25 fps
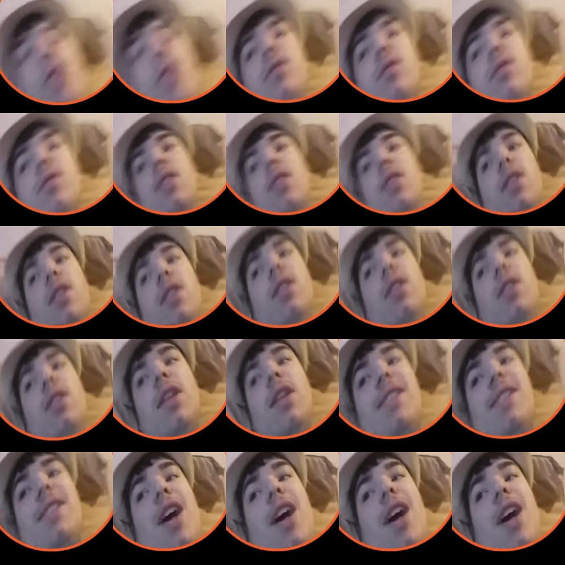that's how
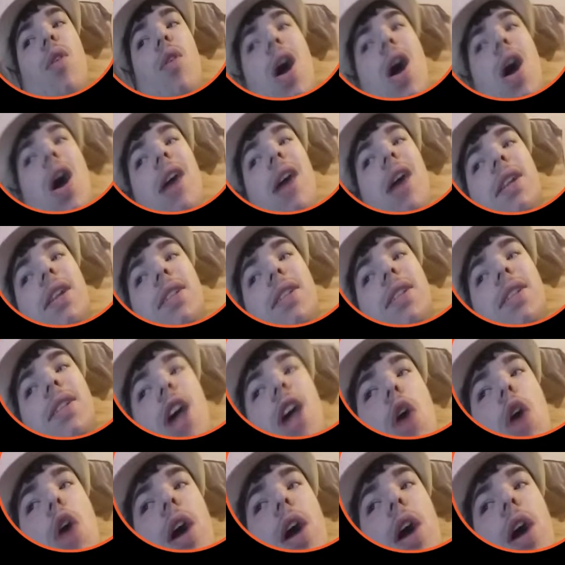that's how I
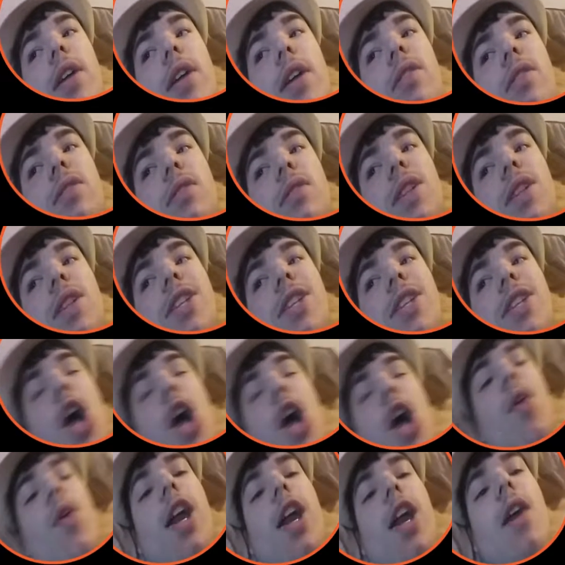that's how I uh,
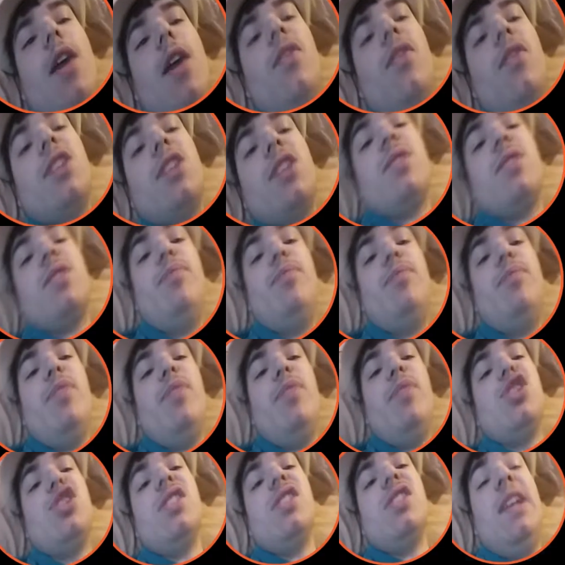fucked bitches and
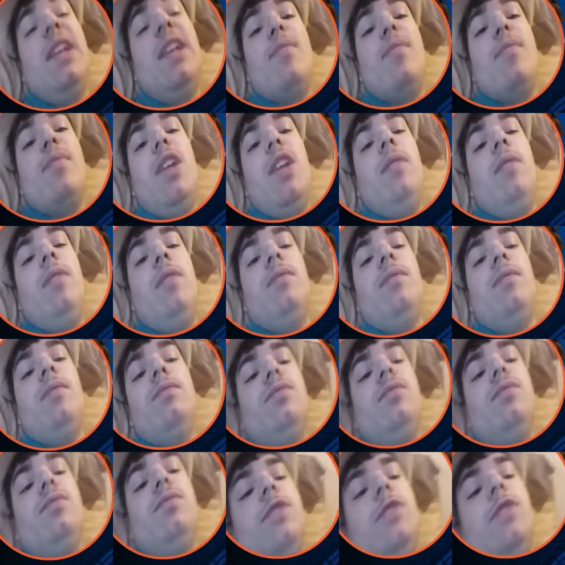get money.
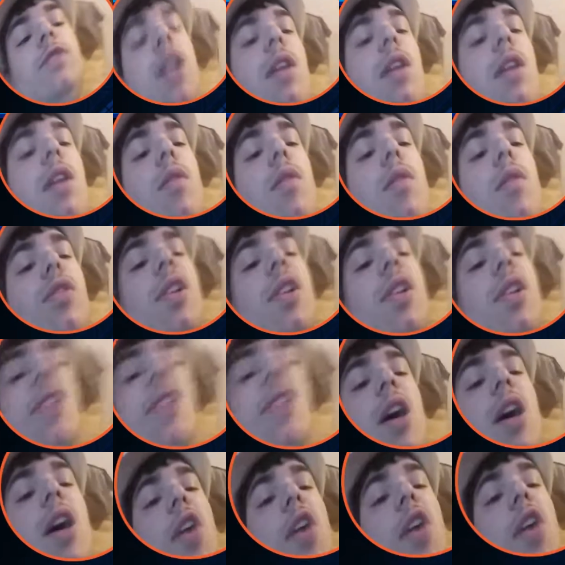Well, that's how I
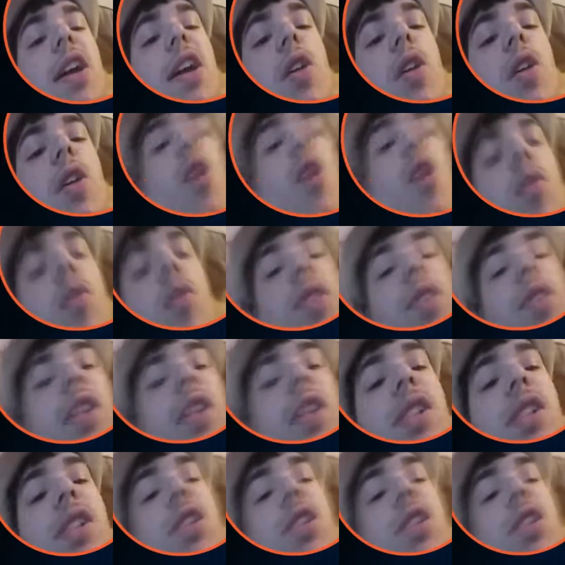got all these
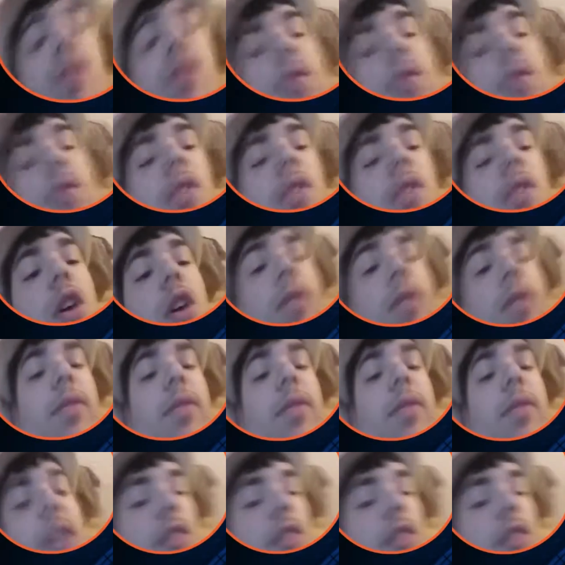dude all these
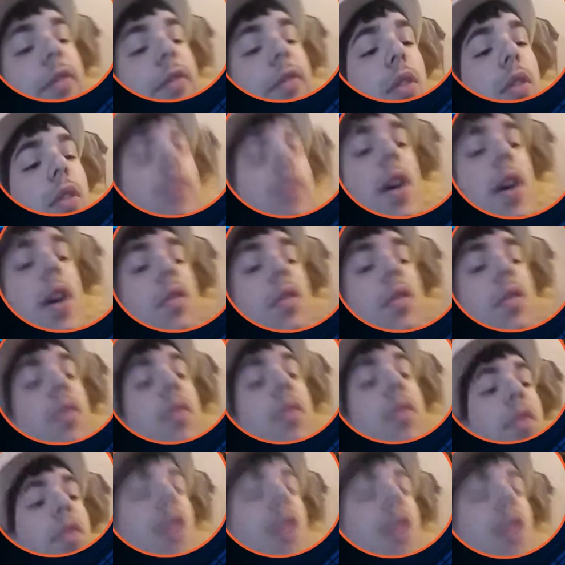full now because
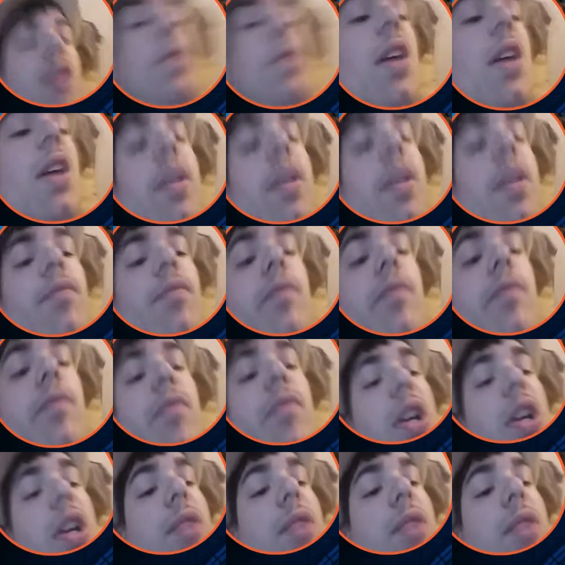I fucking
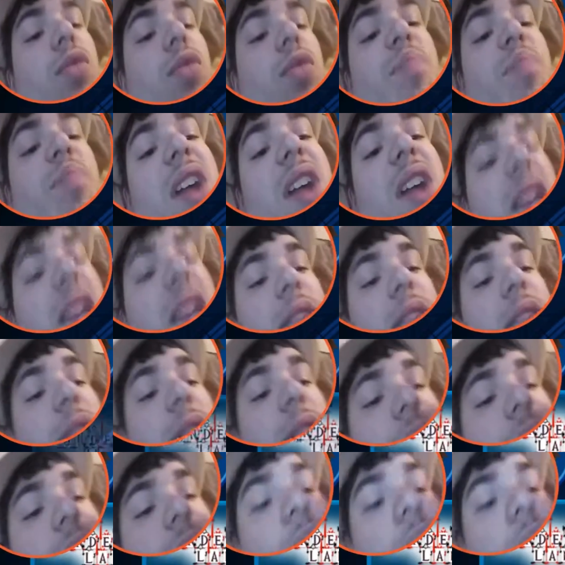went back and got them
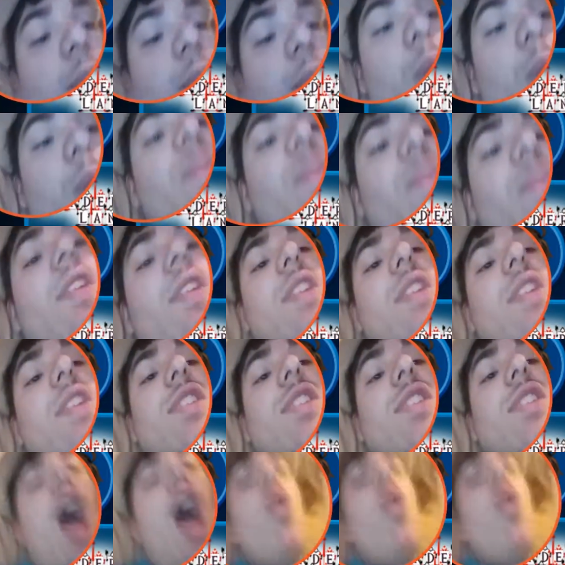all. So
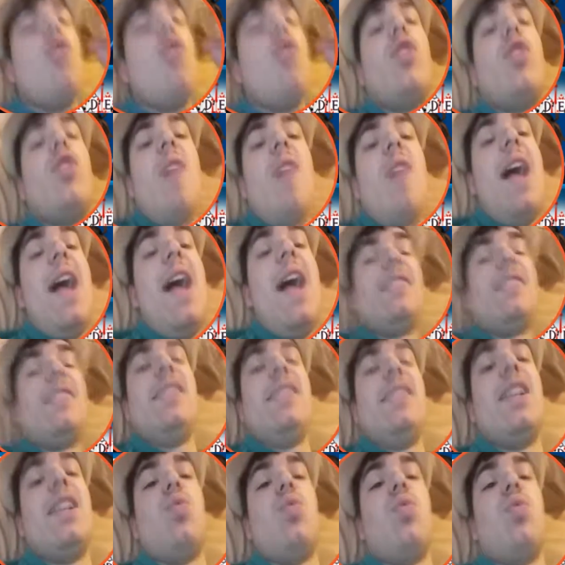we're going back to this one
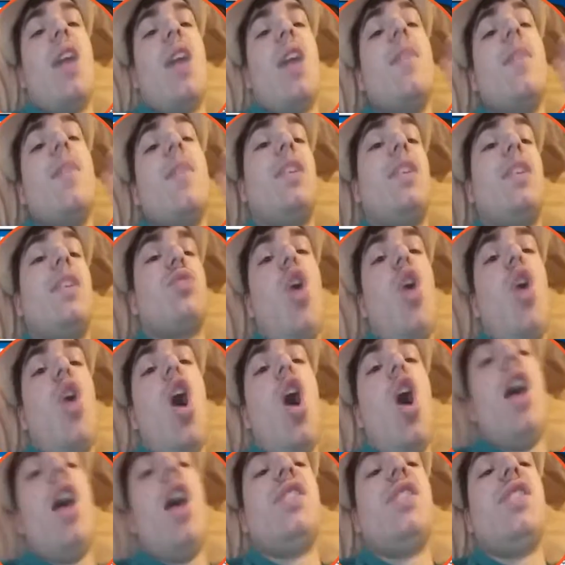because we're awesome
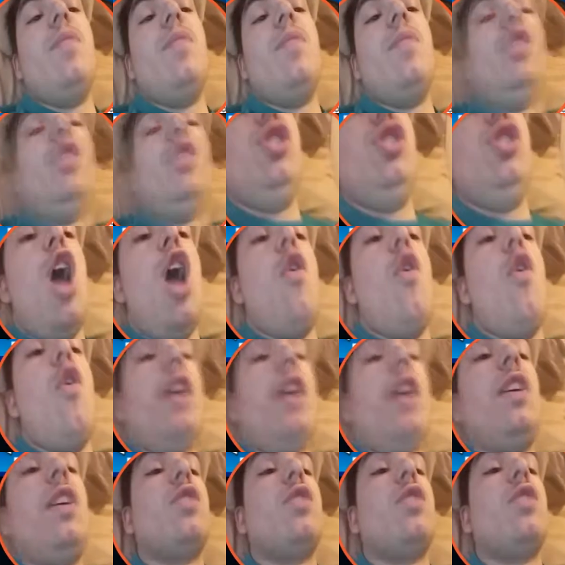and you know it because we're
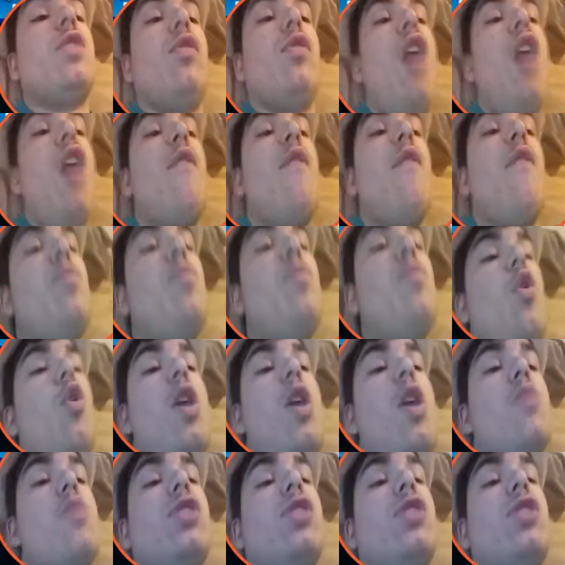lovable and we're
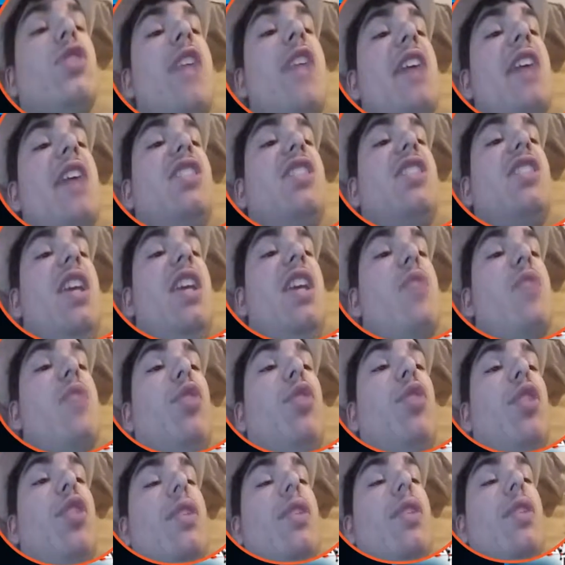sexy and we're and
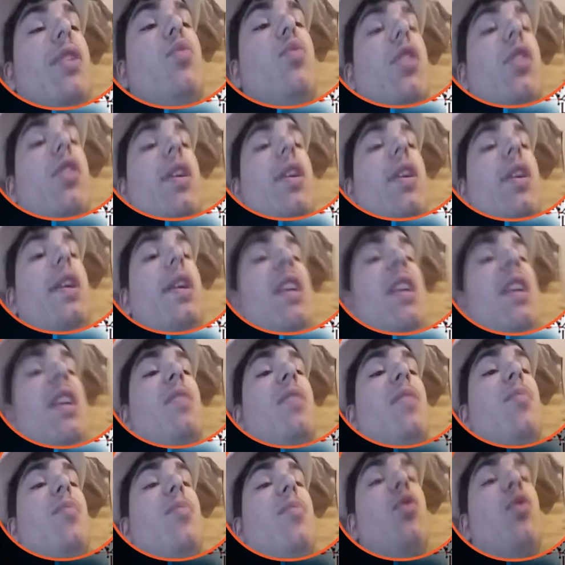we're eatable
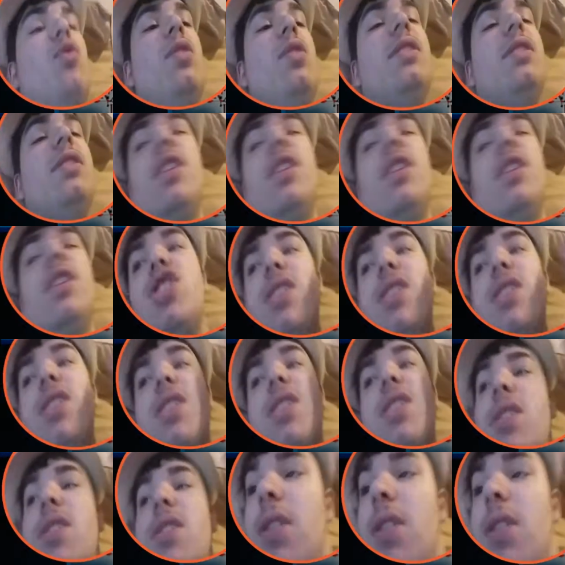and delicious.
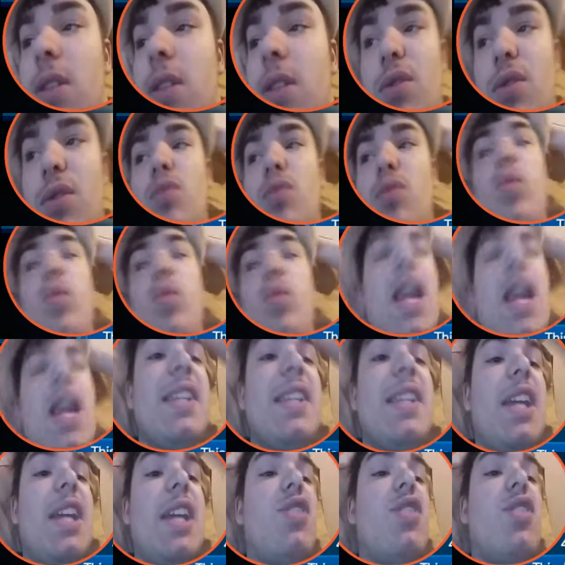We taste like
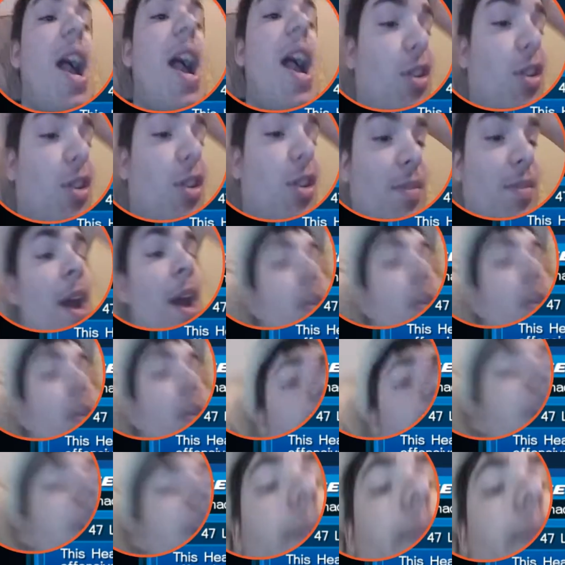crackers, apparently.
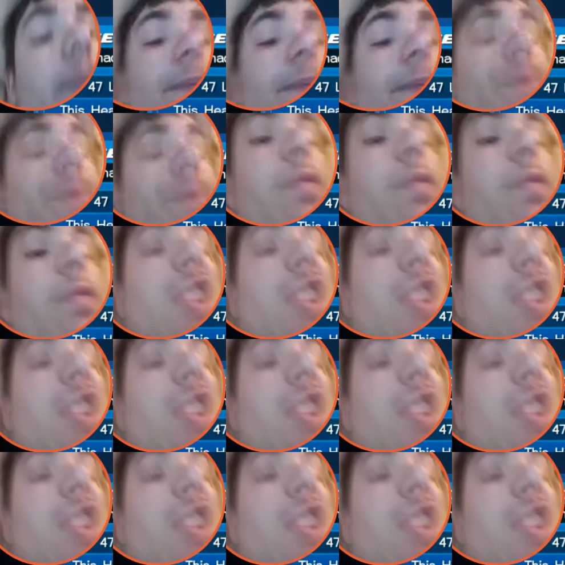Guess